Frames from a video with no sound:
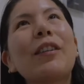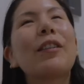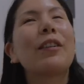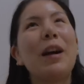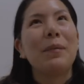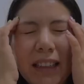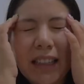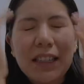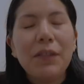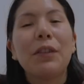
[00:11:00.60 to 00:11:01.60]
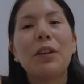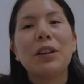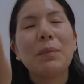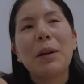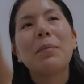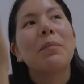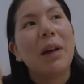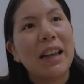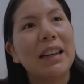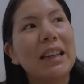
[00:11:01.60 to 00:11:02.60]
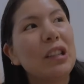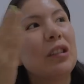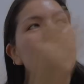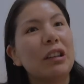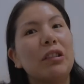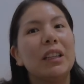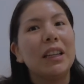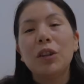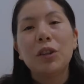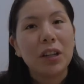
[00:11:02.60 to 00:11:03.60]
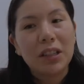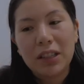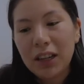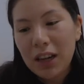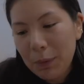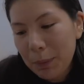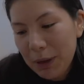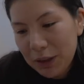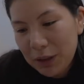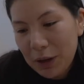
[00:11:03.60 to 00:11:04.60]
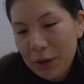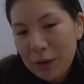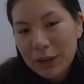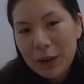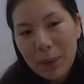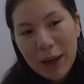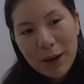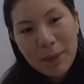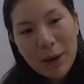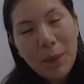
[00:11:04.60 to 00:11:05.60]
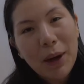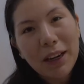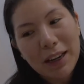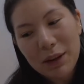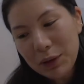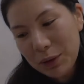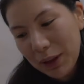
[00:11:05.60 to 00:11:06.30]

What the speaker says: crap. It didn't even crossed my mind until literally just a couple minutes ago. I was like, wait a minute, why did I even do